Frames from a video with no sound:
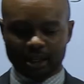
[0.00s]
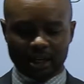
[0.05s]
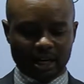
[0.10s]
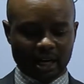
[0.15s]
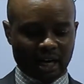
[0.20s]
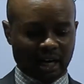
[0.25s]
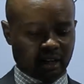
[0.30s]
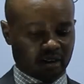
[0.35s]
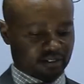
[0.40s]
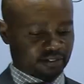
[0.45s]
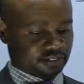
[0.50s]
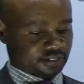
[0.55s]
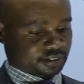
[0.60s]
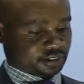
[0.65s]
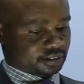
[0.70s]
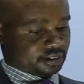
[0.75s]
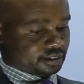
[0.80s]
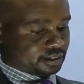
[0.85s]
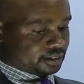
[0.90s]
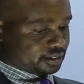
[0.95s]

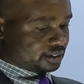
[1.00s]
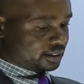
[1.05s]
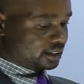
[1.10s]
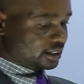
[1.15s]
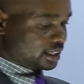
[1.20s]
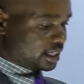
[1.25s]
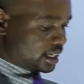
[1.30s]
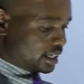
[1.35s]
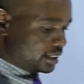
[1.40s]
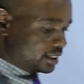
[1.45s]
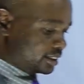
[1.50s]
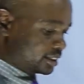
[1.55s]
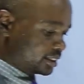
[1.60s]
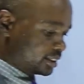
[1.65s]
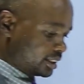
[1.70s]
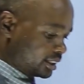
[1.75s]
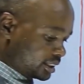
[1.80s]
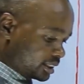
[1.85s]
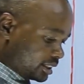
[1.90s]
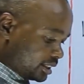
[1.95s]
halves lines
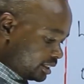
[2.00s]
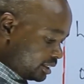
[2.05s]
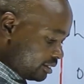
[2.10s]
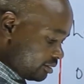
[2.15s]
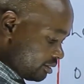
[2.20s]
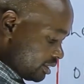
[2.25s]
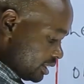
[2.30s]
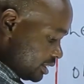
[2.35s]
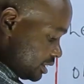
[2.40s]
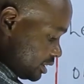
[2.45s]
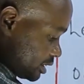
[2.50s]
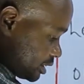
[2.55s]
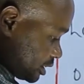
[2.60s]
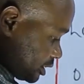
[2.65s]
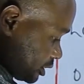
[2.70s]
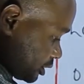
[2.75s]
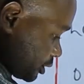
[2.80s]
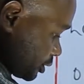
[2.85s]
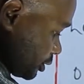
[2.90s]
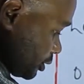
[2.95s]
that can divide it
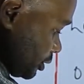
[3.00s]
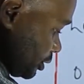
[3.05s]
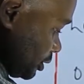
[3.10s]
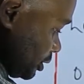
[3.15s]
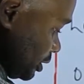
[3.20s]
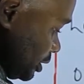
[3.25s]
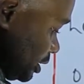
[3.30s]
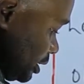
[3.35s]
into